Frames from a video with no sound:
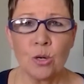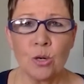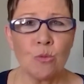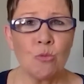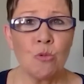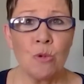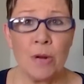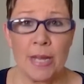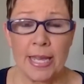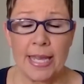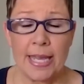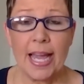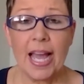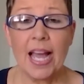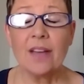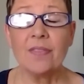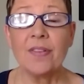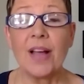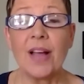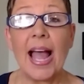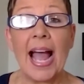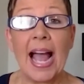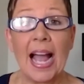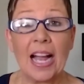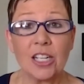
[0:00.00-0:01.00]
we
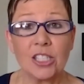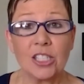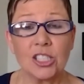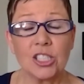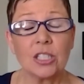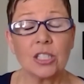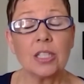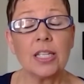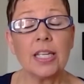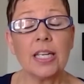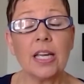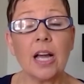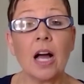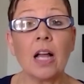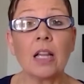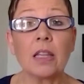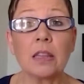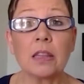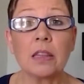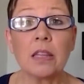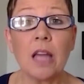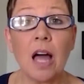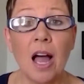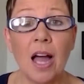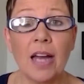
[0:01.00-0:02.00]
have actually a
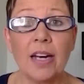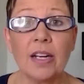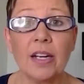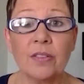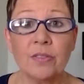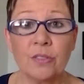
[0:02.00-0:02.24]
lot